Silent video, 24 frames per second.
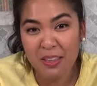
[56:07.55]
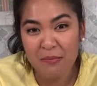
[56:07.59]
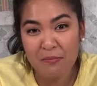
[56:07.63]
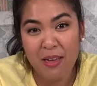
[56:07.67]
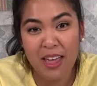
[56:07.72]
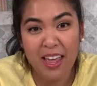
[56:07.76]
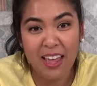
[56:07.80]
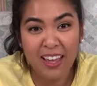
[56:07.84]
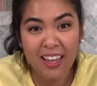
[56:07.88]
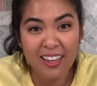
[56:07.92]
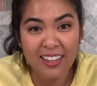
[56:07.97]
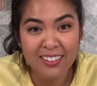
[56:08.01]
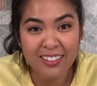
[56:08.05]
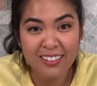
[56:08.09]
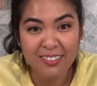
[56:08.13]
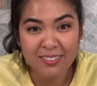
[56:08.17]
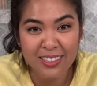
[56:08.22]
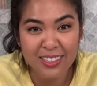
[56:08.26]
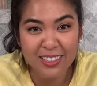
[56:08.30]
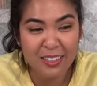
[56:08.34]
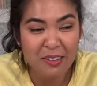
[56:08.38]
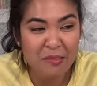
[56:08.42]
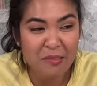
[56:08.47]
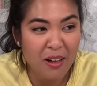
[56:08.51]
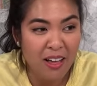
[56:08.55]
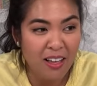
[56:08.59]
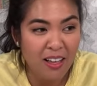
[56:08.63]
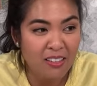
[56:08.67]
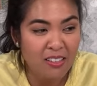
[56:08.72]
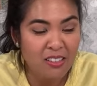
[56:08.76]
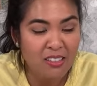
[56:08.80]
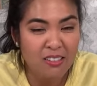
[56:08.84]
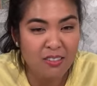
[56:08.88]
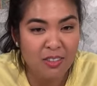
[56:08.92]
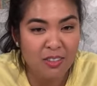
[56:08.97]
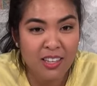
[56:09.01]
pan really well
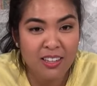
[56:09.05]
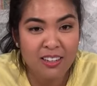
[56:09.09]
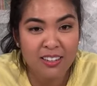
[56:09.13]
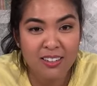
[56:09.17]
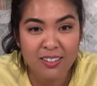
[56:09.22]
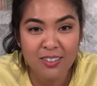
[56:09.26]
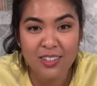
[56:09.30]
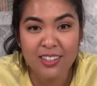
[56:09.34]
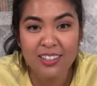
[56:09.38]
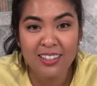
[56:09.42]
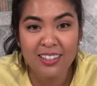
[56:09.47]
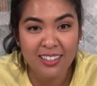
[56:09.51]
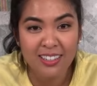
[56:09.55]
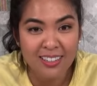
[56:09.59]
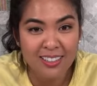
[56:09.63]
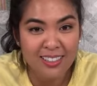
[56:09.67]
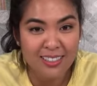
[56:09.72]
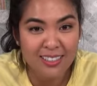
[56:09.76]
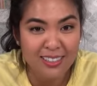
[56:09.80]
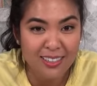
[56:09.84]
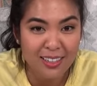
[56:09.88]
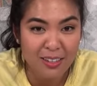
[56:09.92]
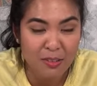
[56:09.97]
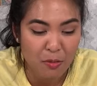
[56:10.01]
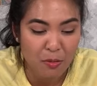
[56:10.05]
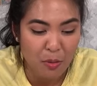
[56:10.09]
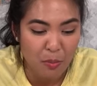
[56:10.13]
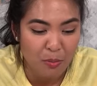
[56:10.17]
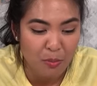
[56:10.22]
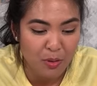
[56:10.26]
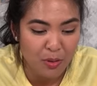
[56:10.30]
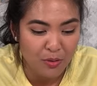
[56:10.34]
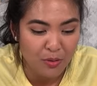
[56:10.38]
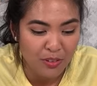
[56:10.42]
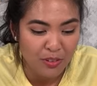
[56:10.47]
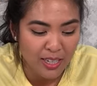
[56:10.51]
so that you can easily
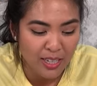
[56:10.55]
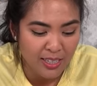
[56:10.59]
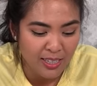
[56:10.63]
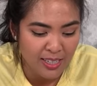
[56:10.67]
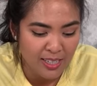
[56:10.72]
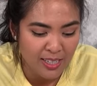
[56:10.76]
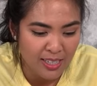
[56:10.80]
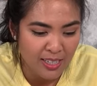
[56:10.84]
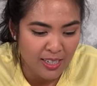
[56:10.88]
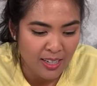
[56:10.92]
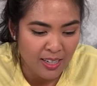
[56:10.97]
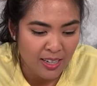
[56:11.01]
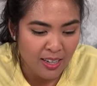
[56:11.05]
remove it.